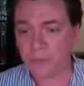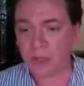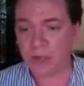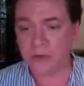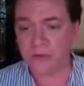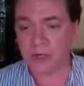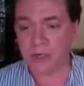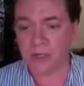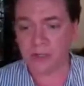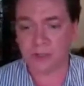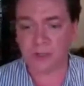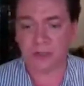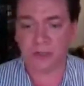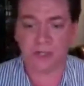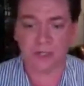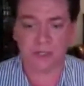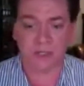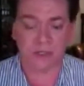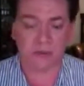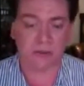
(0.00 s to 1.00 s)

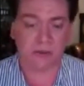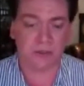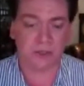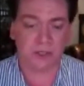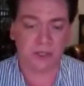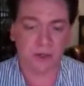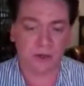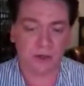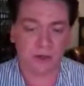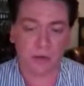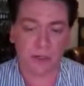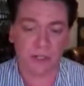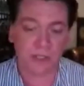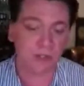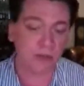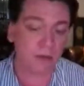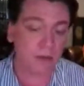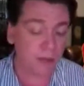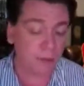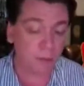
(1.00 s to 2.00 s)
introduction to their
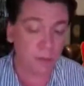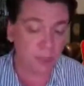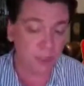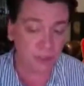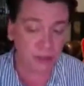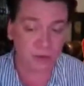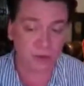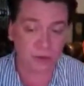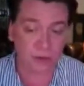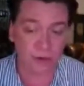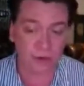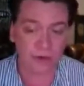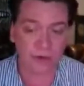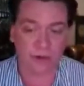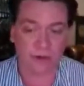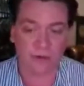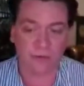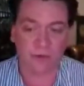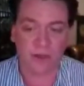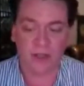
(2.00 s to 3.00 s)
ceremonies, although that wasn't unheard
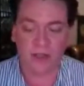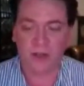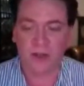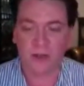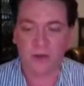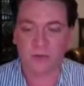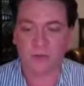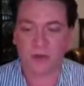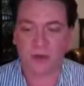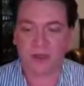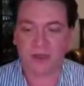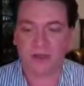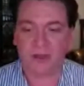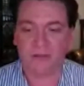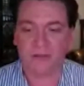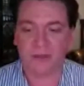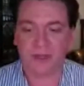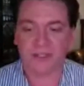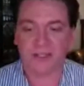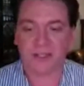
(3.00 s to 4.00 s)
of. But
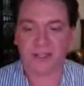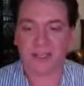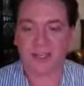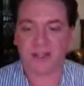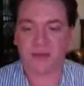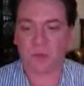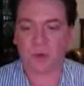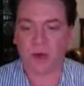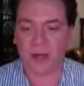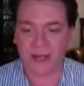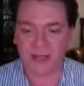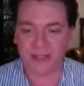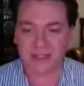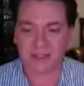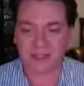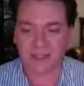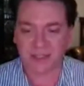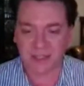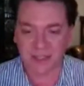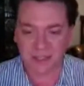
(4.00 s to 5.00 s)
if that's the case, why is
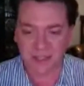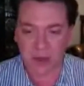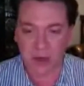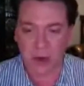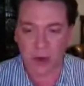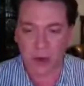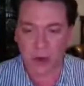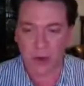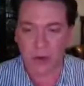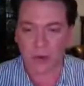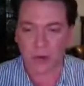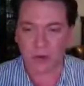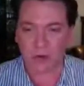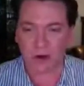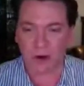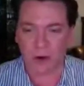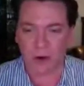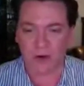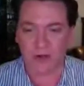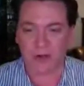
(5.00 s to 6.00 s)
it so
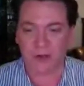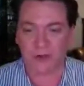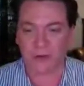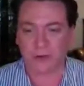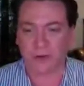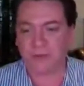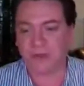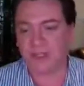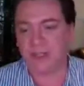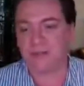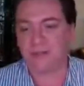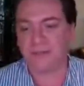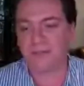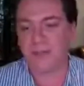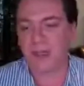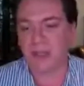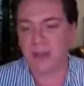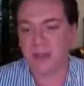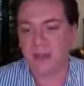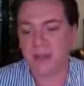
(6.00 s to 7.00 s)
hard encrypted?
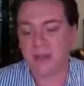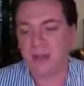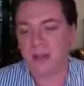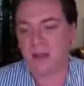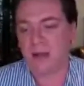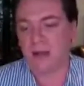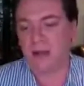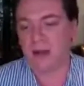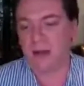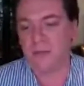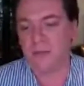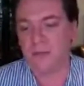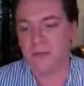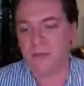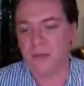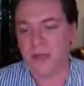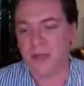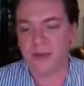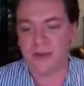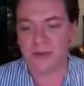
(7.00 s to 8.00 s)

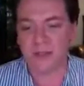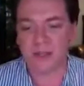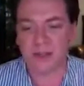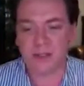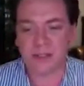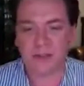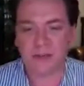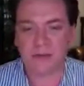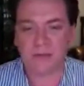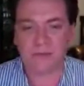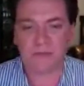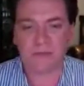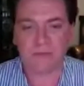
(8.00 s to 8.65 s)
And there's also...